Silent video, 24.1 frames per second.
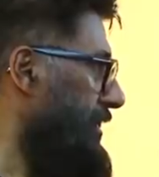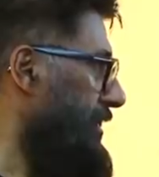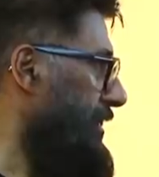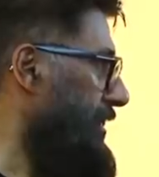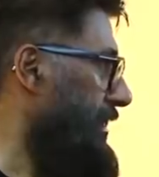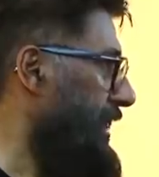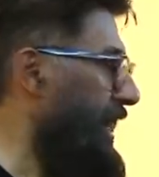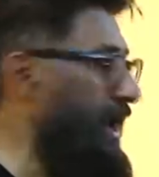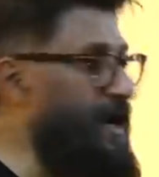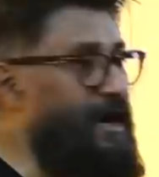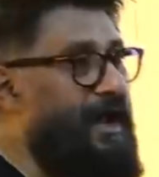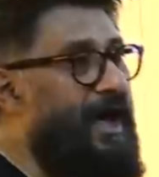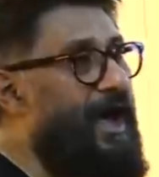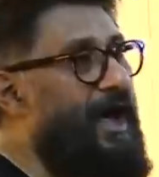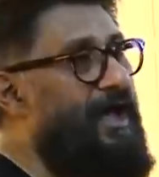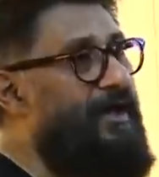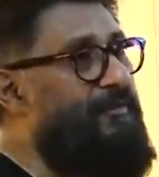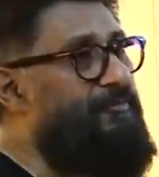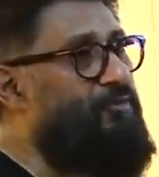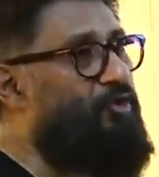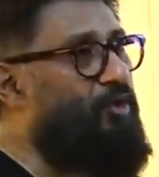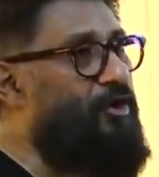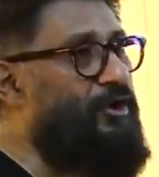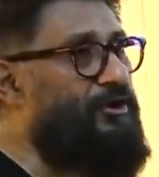And I
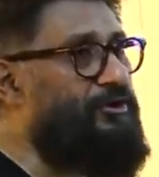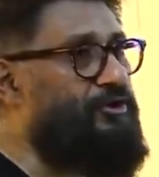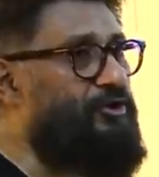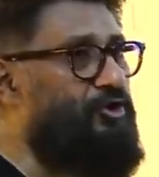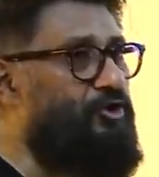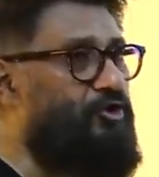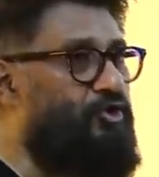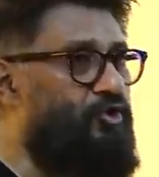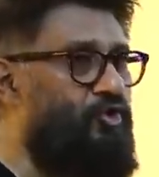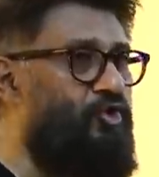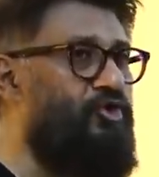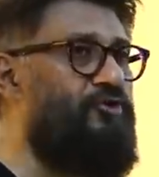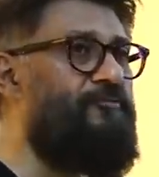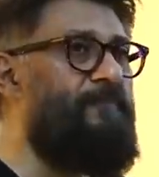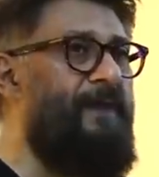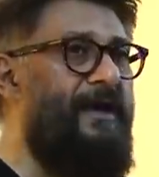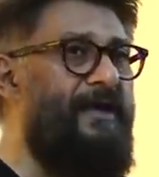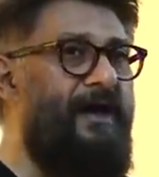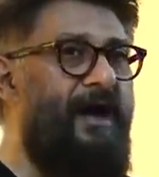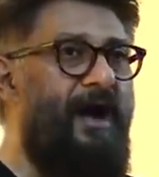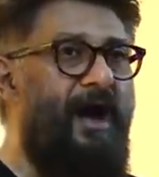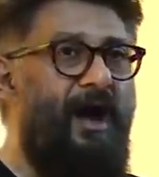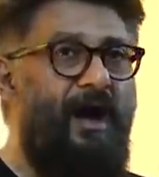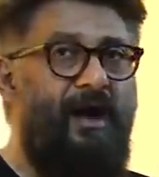am going to use
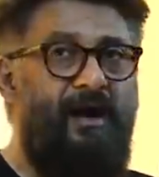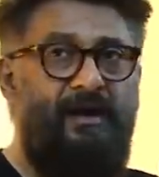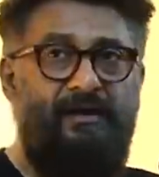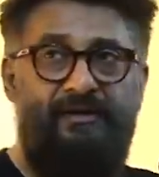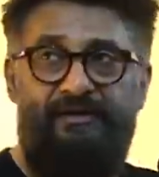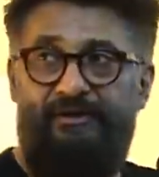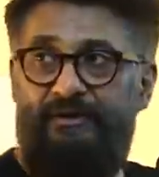my art.